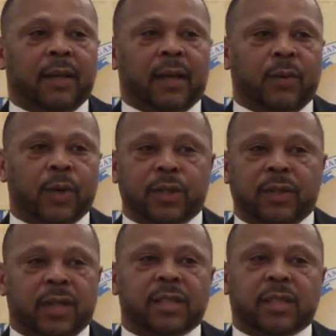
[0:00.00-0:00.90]
And once you
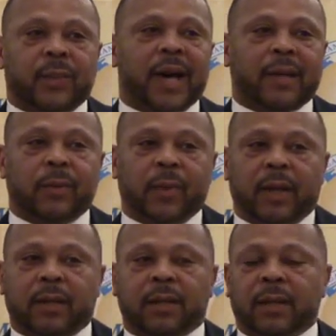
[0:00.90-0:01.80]
teach someone how to
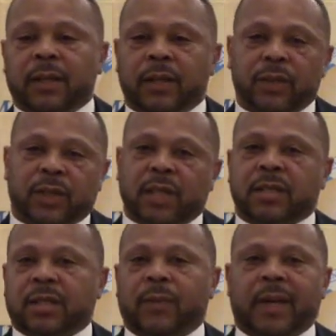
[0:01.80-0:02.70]
win, you're teaching
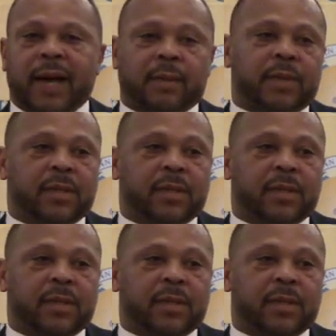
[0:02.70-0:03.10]
someone how to be